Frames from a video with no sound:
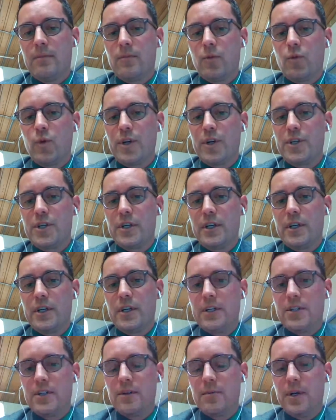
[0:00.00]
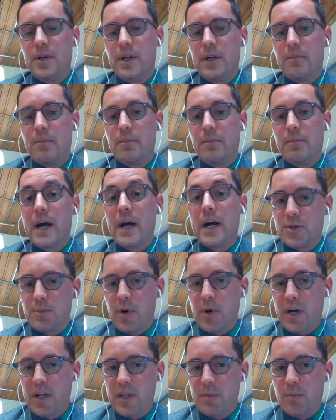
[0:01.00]
which needs to be
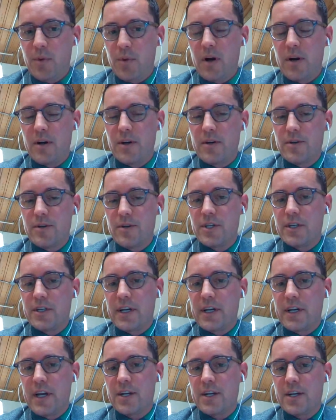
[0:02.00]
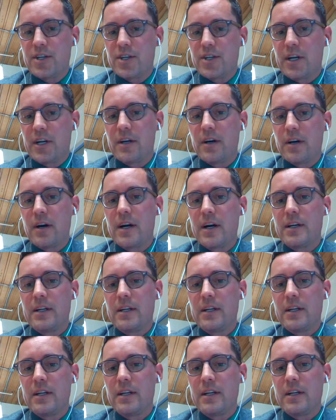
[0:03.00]
matched by the partners in cash and in kind,
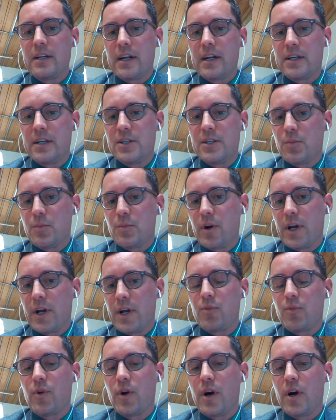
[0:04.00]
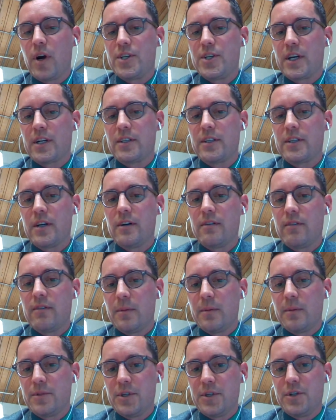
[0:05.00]
and that can support a project of
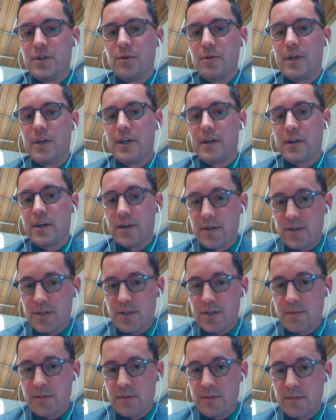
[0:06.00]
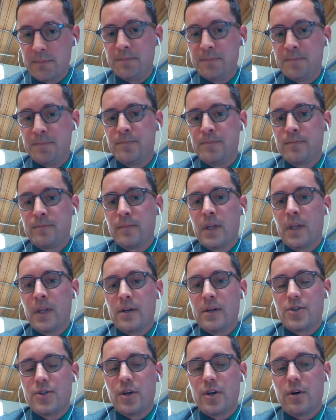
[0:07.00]
up to 2 years.
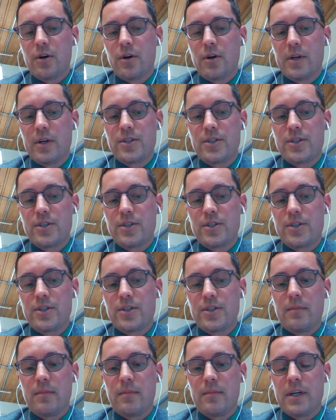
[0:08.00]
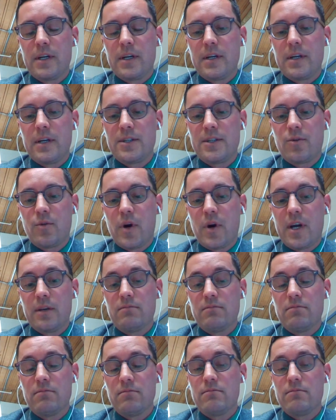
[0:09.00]
So it's quite